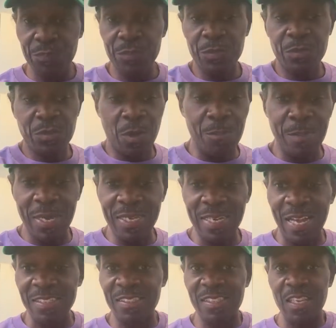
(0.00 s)
Some may
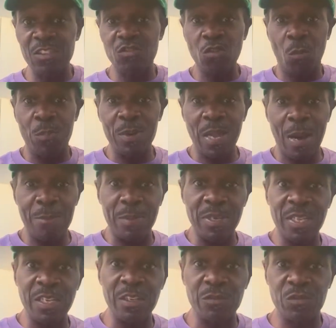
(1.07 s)
not think so, but I
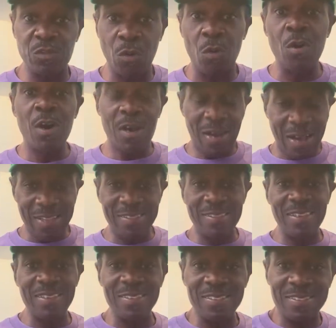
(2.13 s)
believe so. I
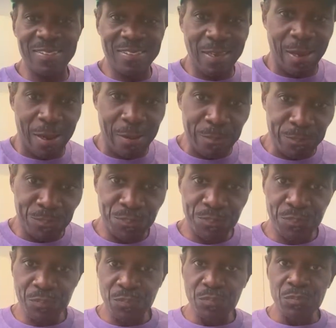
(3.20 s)
think it's cap.
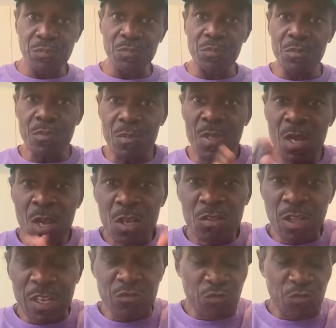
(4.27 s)
So let's